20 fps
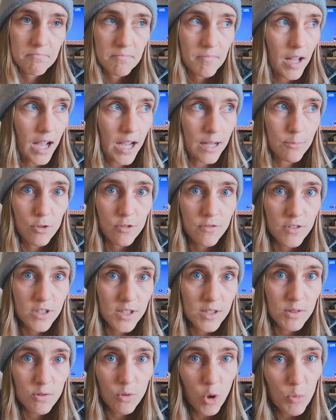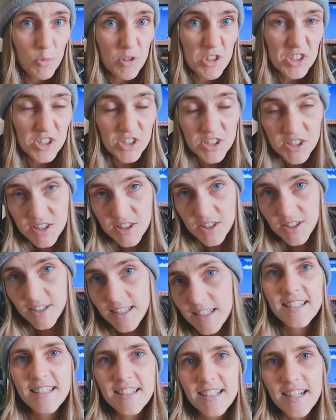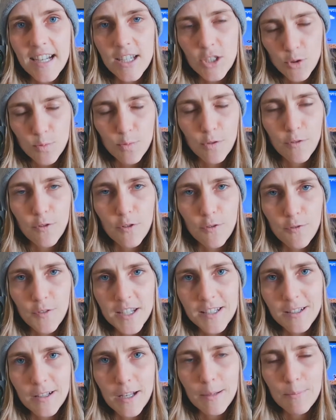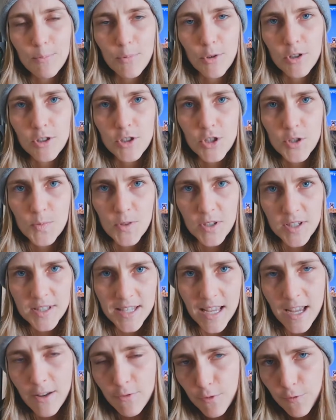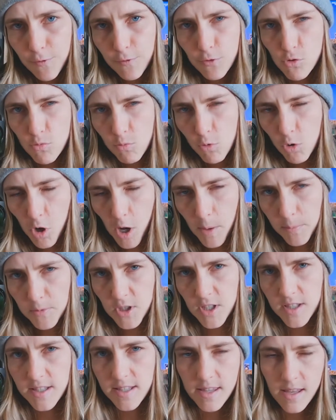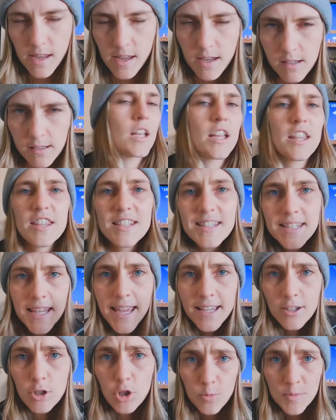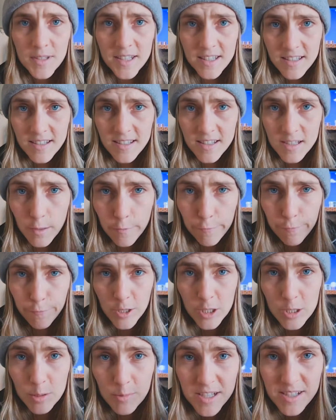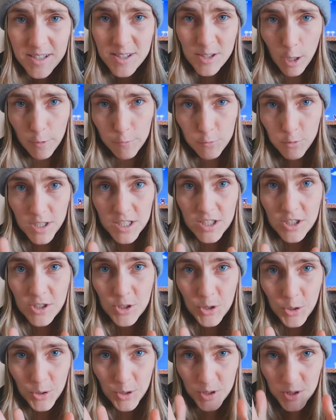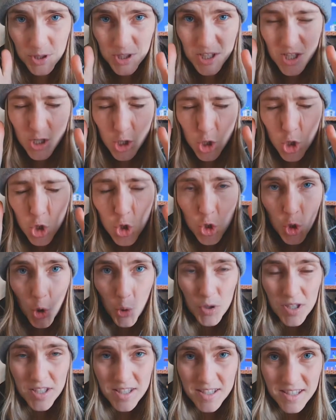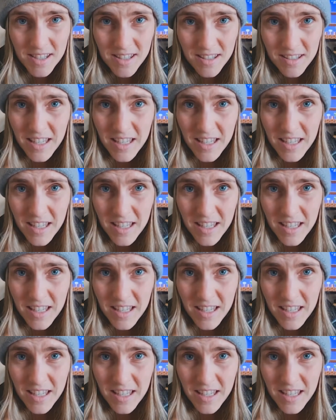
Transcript: iMovie is almost just as good. I do prefer Final Cut Pro just because I have a few more options there. The take home here is filming software tutorials is so easy.